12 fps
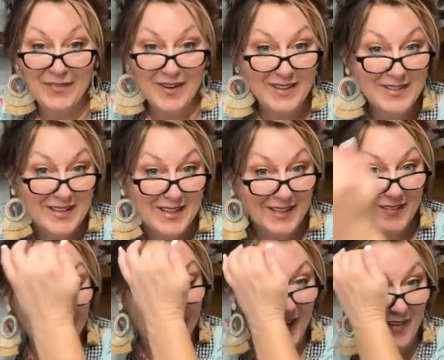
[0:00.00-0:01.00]
friends, good
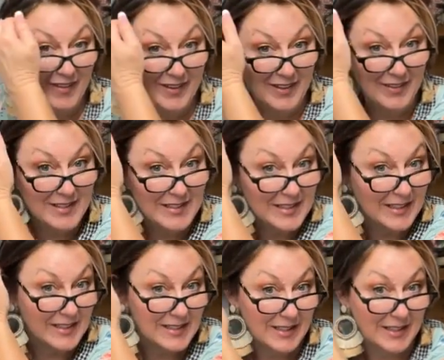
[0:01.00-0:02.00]
evening. How are you? It's
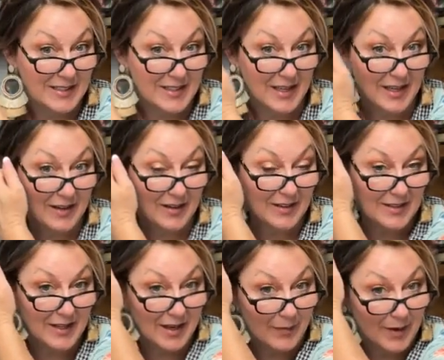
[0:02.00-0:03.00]
Talisa Lindsay here at
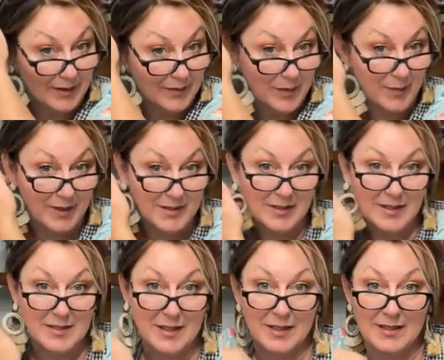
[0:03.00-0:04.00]
DIY Living by
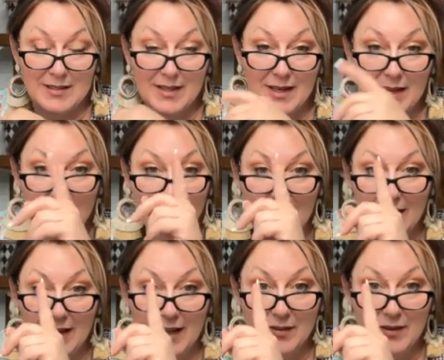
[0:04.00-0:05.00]
Talisa Lindsay.
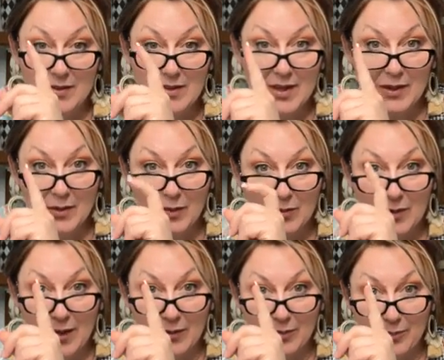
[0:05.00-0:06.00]
If you see a little
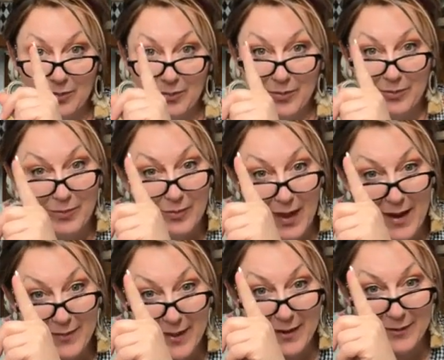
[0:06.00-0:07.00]
red
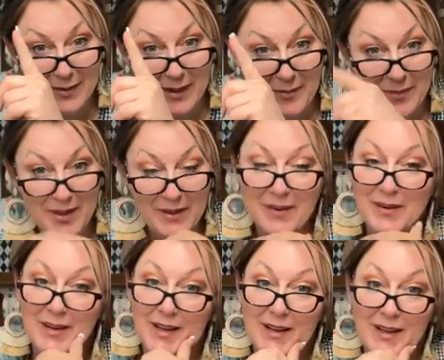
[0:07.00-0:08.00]
light button right up
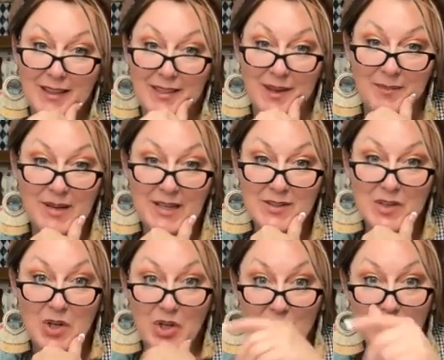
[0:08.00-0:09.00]
here, that means
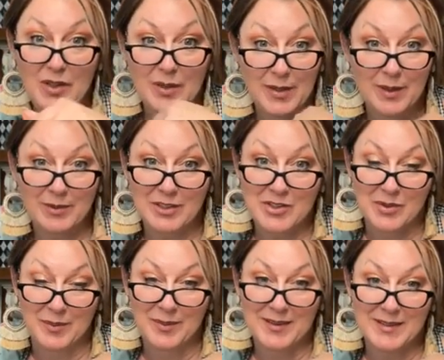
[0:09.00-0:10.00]
you're going to be able to
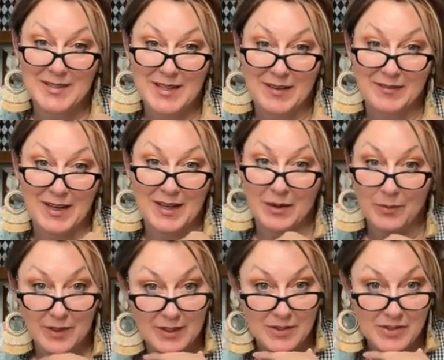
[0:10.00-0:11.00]
join me this evening and
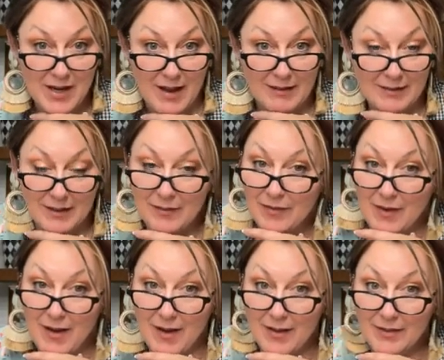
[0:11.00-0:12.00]
we're going to chat. If
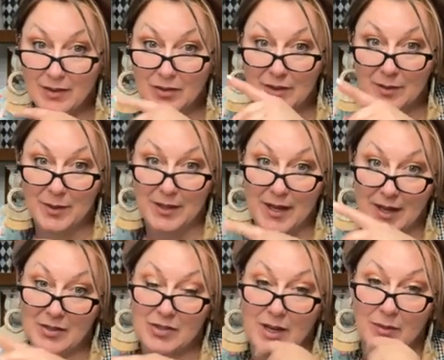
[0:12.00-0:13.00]
not, then you're going to put
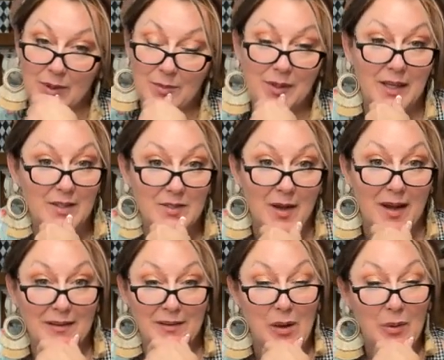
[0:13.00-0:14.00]
hashtag replay so
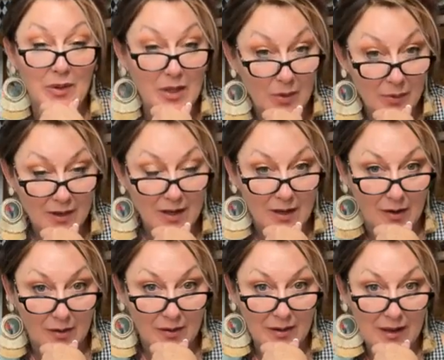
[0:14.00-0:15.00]
I know that you are
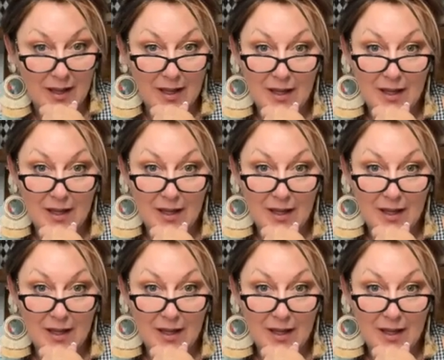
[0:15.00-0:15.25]
here